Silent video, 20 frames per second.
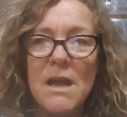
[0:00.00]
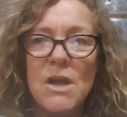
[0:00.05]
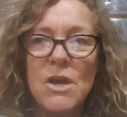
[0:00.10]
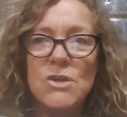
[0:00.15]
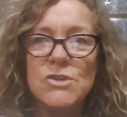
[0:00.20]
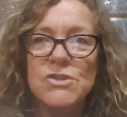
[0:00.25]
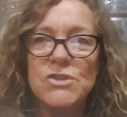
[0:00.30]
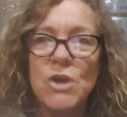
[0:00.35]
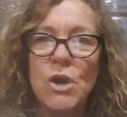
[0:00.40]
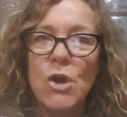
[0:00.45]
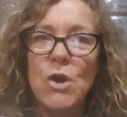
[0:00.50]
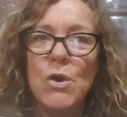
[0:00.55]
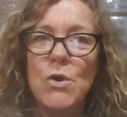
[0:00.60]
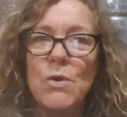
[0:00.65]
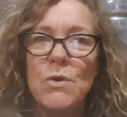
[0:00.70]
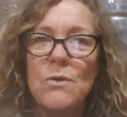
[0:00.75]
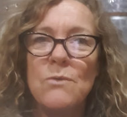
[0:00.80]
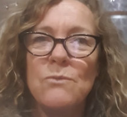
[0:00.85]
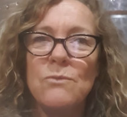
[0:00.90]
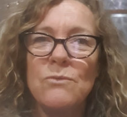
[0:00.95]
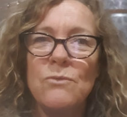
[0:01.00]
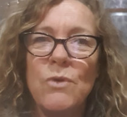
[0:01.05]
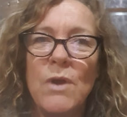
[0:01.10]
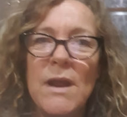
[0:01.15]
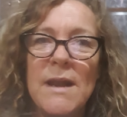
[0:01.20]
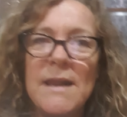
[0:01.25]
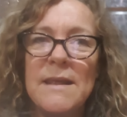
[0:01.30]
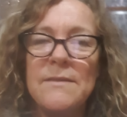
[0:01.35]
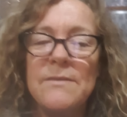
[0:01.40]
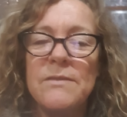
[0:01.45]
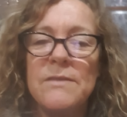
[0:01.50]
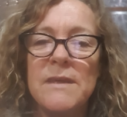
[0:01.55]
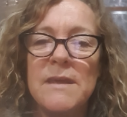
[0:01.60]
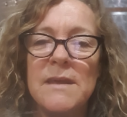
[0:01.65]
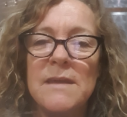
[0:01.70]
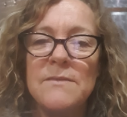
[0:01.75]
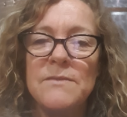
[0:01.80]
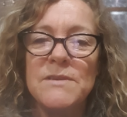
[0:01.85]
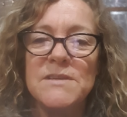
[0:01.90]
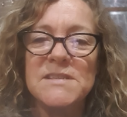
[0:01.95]
So really
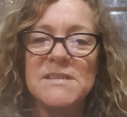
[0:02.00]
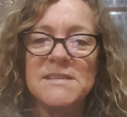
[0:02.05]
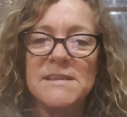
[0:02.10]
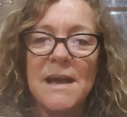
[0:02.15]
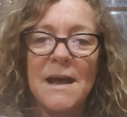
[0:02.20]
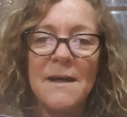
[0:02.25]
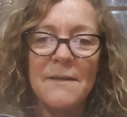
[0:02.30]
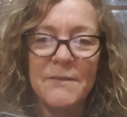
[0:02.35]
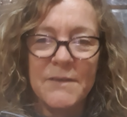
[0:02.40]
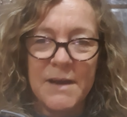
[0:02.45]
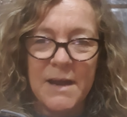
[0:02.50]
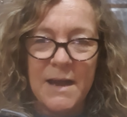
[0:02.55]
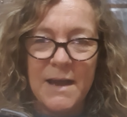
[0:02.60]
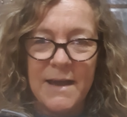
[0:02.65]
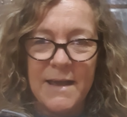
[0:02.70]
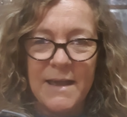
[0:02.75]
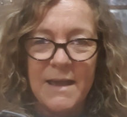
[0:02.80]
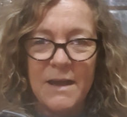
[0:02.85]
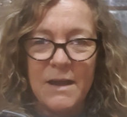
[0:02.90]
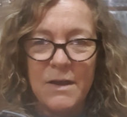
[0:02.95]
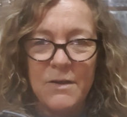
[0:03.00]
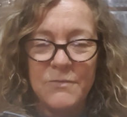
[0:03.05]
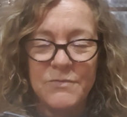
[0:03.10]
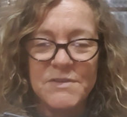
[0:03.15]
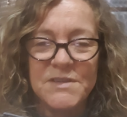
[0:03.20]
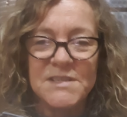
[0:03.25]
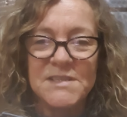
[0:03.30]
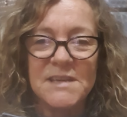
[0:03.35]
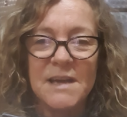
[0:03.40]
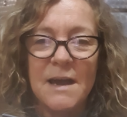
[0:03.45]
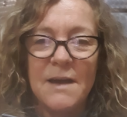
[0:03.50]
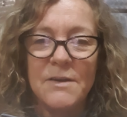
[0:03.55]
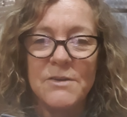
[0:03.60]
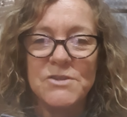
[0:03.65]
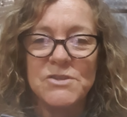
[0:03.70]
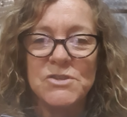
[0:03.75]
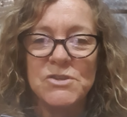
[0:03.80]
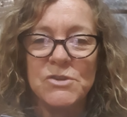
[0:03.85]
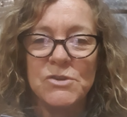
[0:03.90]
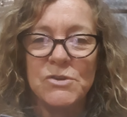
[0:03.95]
the style that I have decided
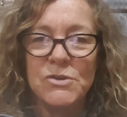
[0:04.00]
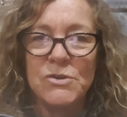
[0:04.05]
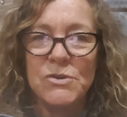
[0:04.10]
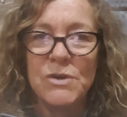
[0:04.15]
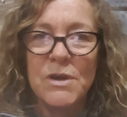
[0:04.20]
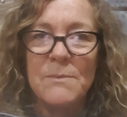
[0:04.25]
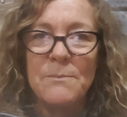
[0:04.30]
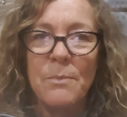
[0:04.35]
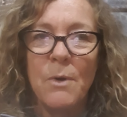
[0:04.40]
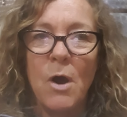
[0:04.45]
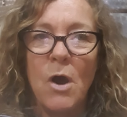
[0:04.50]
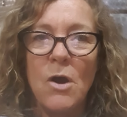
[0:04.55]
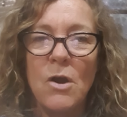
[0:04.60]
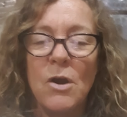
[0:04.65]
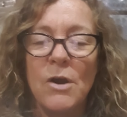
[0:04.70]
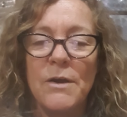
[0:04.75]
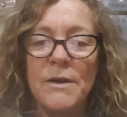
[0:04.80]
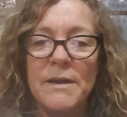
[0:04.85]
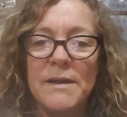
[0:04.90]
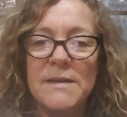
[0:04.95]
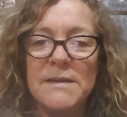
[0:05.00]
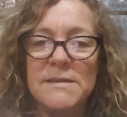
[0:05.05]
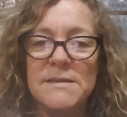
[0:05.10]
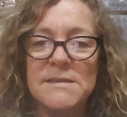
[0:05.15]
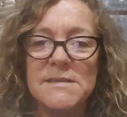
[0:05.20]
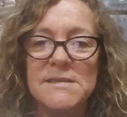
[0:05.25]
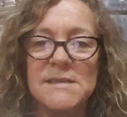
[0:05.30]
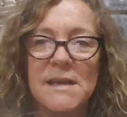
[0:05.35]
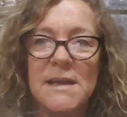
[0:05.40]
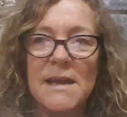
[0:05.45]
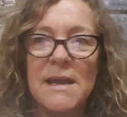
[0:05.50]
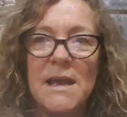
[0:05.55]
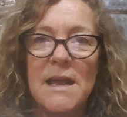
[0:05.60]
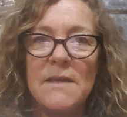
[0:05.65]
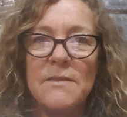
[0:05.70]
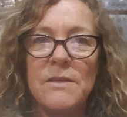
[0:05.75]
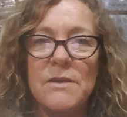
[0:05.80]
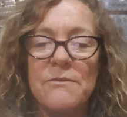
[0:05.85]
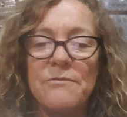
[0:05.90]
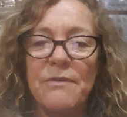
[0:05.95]
to embark on is
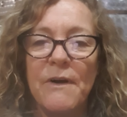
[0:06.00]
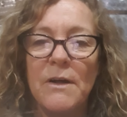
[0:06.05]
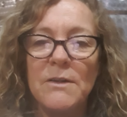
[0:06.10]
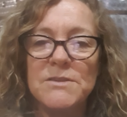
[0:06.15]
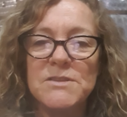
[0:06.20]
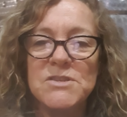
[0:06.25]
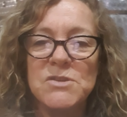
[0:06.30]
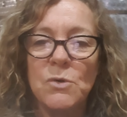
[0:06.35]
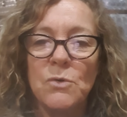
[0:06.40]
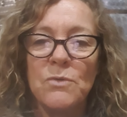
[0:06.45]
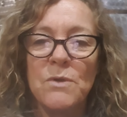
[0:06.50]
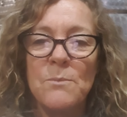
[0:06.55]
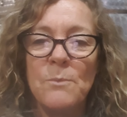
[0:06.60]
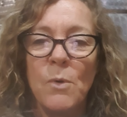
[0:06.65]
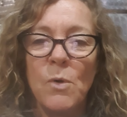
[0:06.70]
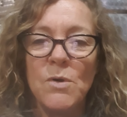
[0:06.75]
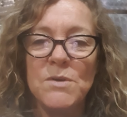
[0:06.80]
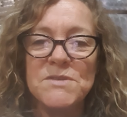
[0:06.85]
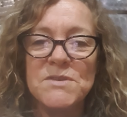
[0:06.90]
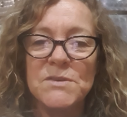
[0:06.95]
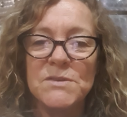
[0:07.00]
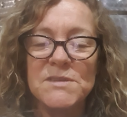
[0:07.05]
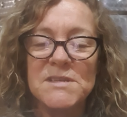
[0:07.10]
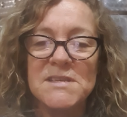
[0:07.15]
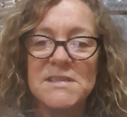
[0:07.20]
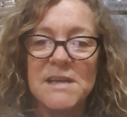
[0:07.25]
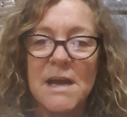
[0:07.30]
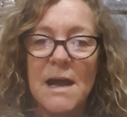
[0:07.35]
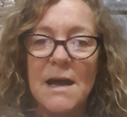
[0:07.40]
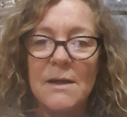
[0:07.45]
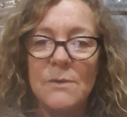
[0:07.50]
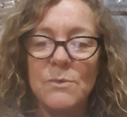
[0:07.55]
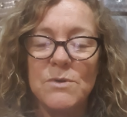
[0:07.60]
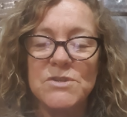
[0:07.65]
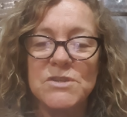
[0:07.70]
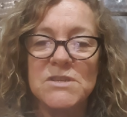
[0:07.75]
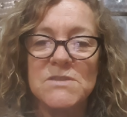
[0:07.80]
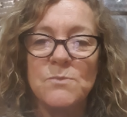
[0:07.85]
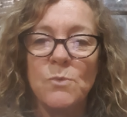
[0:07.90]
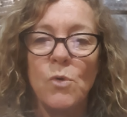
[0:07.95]
the Walz or the Mosel style,
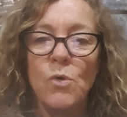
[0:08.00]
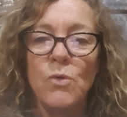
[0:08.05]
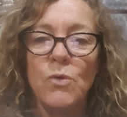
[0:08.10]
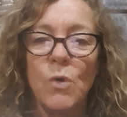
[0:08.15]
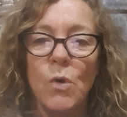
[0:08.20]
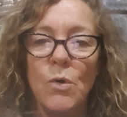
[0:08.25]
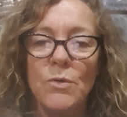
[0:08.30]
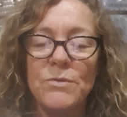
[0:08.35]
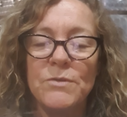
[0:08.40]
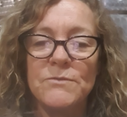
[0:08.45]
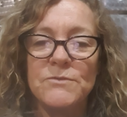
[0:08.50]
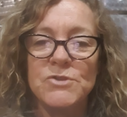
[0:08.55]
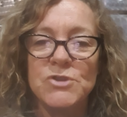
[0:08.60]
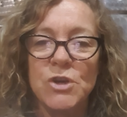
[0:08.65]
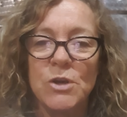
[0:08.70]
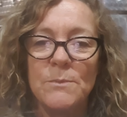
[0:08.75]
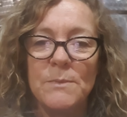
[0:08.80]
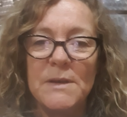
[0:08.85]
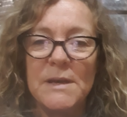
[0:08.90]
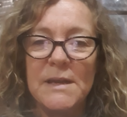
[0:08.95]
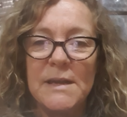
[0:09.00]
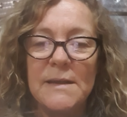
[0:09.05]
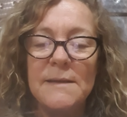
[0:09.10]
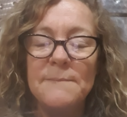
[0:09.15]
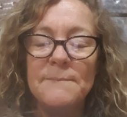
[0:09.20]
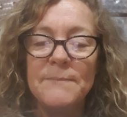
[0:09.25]
which is more north of Germany,